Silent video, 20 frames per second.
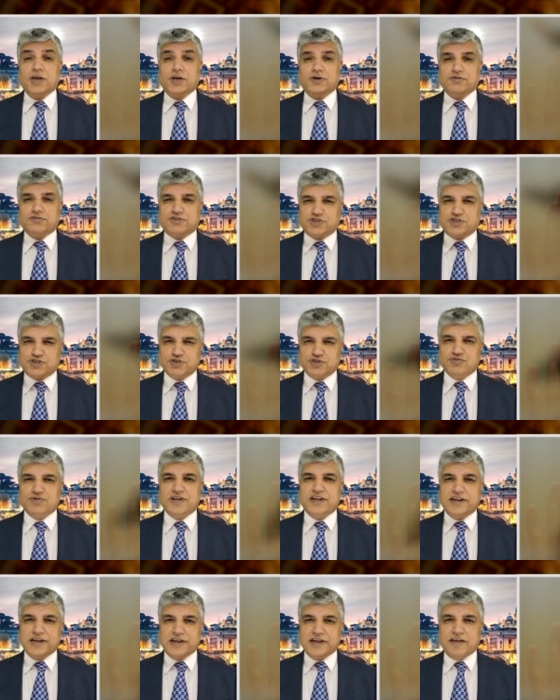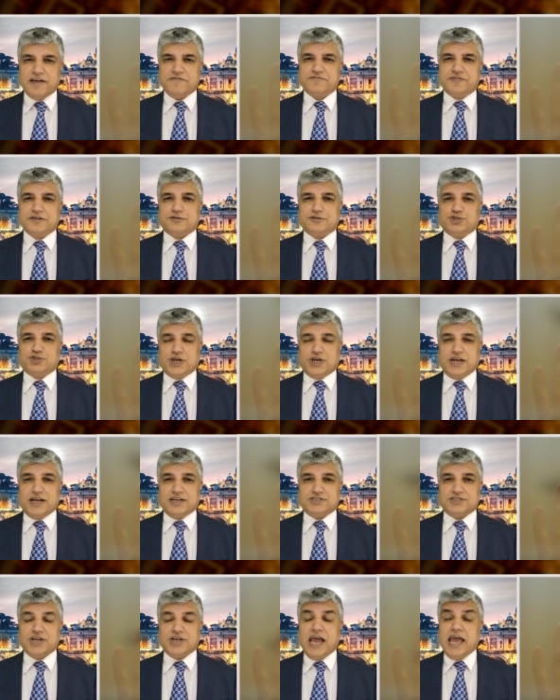who truly love the
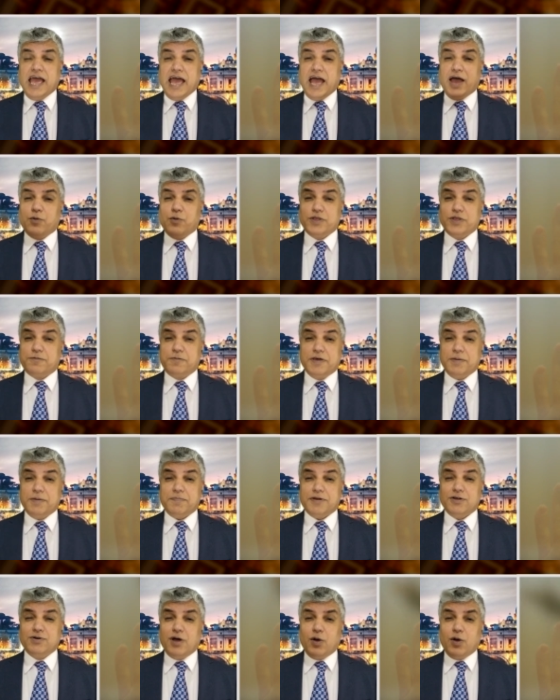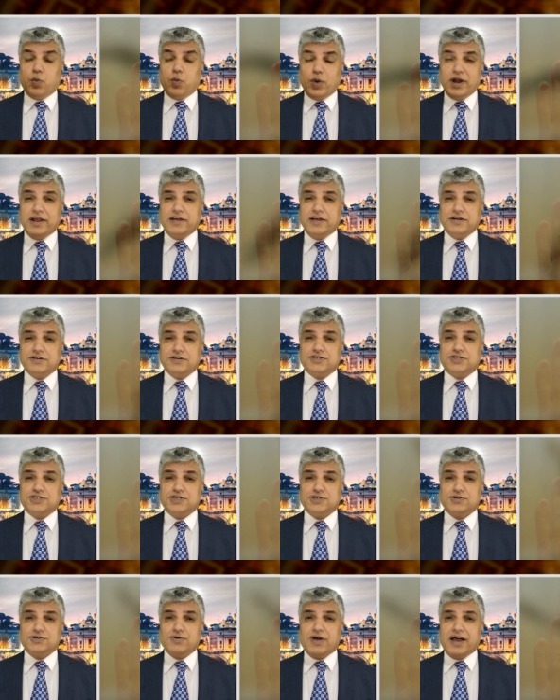church, uh, with people who are willing
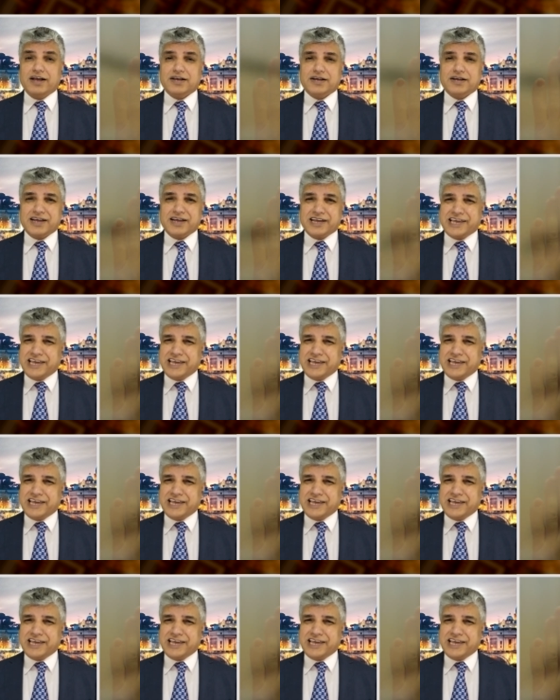to uh,